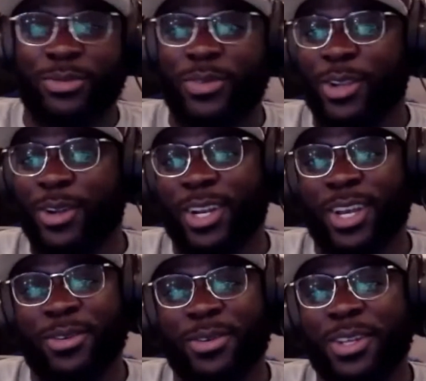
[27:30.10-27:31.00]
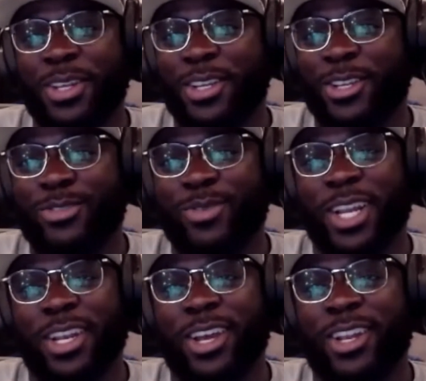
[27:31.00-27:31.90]
figure it out. Because
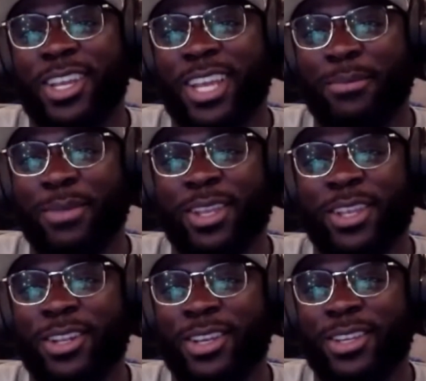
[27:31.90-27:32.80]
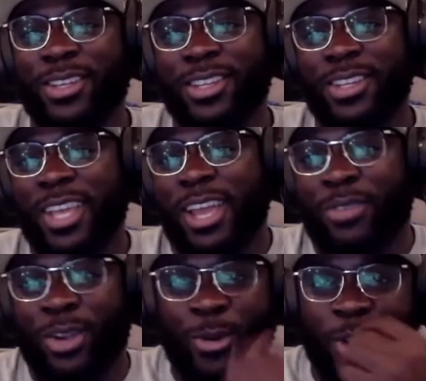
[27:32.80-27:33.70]
right now they got me heated
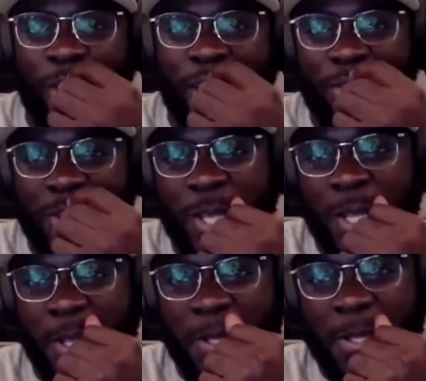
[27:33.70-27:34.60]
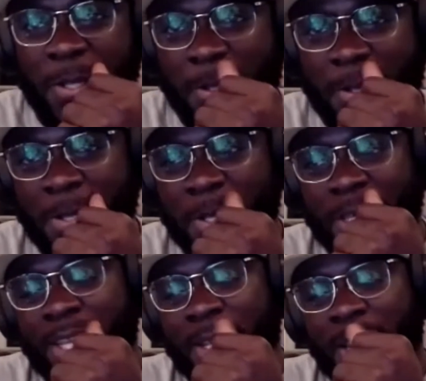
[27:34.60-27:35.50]
every quarter, every second.
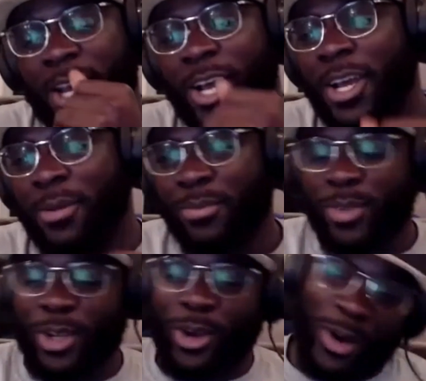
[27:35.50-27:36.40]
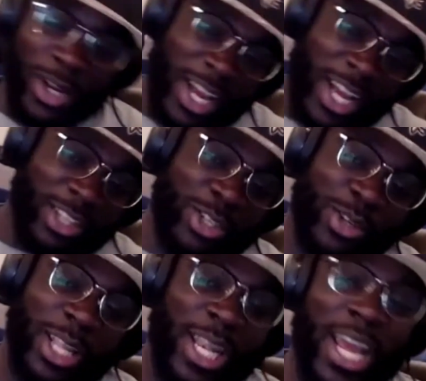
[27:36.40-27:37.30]
Going on
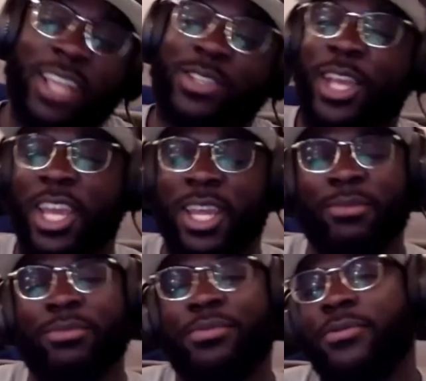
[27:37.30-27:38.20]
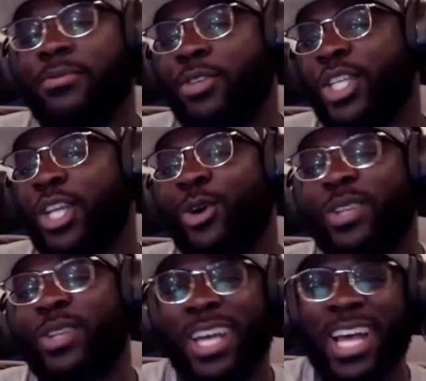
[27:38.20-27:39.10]
to the last game,
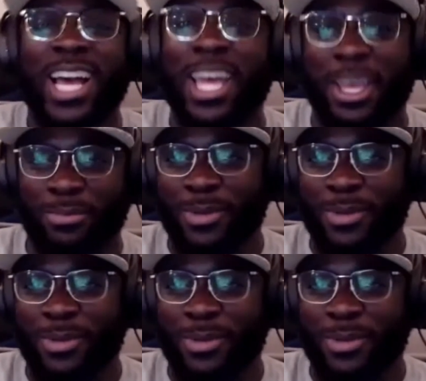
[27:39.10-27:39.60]
Showtime.